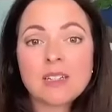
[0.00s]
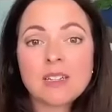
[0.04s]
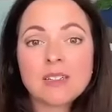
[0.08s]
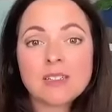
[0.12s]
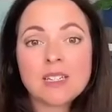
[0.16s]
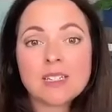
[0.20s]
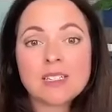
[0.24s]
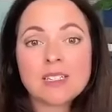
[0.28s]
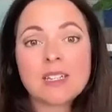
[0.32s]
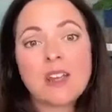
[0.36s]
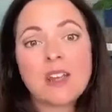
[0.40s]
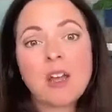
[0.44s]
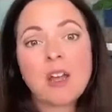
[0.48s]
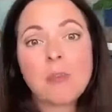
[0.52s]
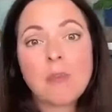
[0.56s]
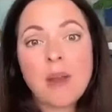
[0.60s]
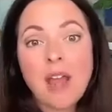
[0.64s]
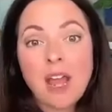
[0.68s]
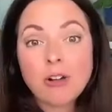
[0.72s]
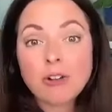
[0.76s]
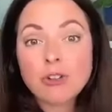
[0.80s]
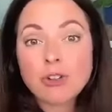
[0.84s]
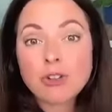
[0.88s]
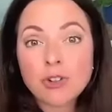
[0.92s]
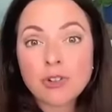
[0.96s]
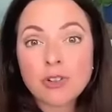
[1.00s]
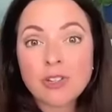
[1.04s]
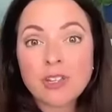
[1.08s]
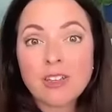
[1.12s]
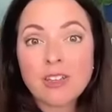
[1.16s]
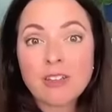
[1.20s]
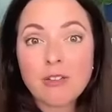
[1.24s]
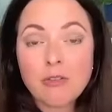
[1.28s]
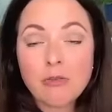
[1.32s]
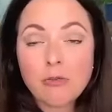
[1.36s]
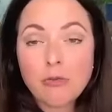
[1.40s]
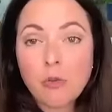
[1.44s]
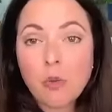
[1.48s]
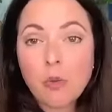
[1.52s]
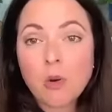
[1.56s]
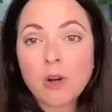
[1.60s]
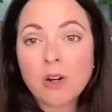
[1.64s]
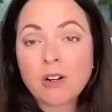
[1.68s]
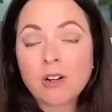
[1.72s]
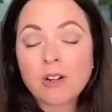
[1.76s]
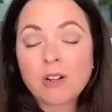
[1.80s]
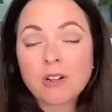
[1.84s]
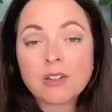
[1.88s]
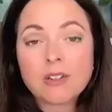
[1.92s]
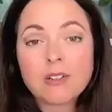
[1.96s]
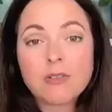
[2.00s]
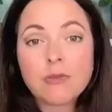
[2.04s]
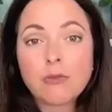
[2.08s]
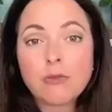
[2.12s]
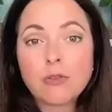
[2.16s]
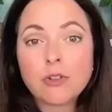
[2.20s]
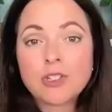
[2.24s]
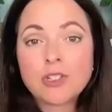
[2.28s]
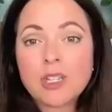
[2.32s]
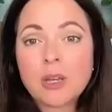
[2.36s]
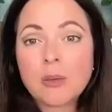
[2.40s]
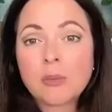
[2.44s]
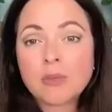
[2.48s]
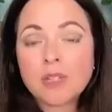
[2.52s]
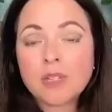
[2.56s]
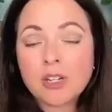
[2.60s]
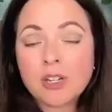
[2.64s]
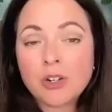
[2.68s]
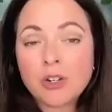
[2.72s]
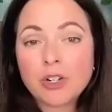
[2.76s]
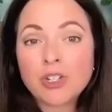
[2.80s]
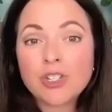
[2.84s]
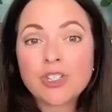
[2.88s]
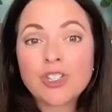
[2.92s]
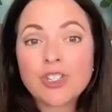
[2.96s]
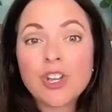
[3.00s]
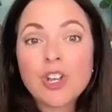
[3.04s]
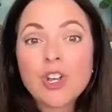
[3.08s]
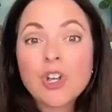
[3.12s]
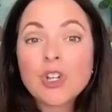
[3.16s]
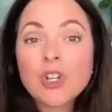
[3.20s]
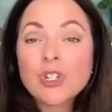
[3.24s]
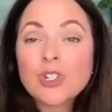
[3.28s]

it doesn't come naturally for for some leaders